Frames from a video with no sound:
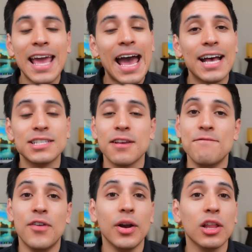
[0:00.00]
has
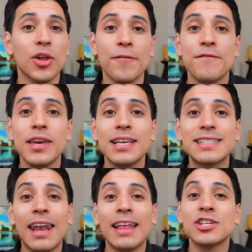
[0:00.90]
very low fees,
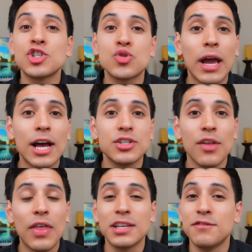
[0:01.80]
and it's a strategy
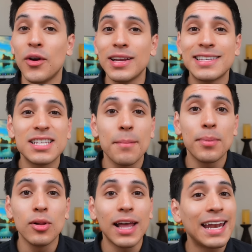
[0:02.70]
that is very
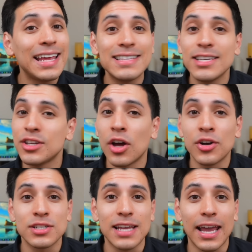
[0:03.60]
simple and easy to
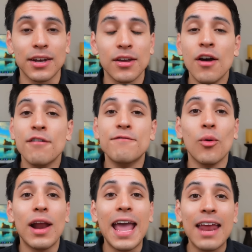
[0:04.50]
understand
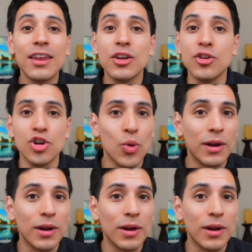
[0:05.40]
for any new